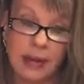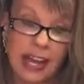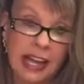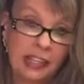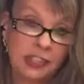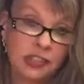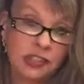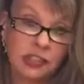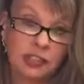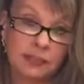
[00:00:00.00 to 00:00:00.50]

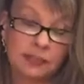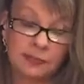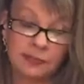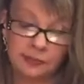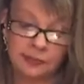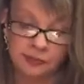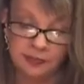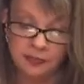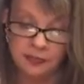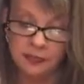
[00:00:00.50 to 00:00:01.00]
passion,
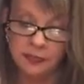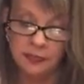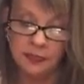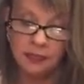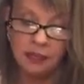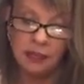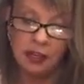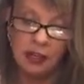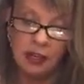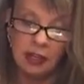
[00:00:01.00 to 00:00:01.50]

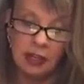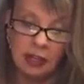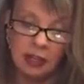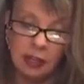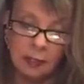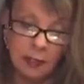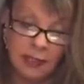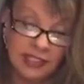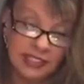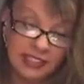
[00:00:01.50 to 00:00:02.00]

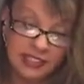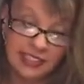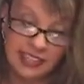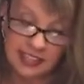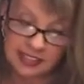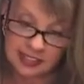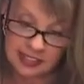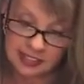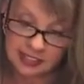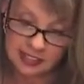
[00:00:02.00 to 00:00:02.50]
but sex.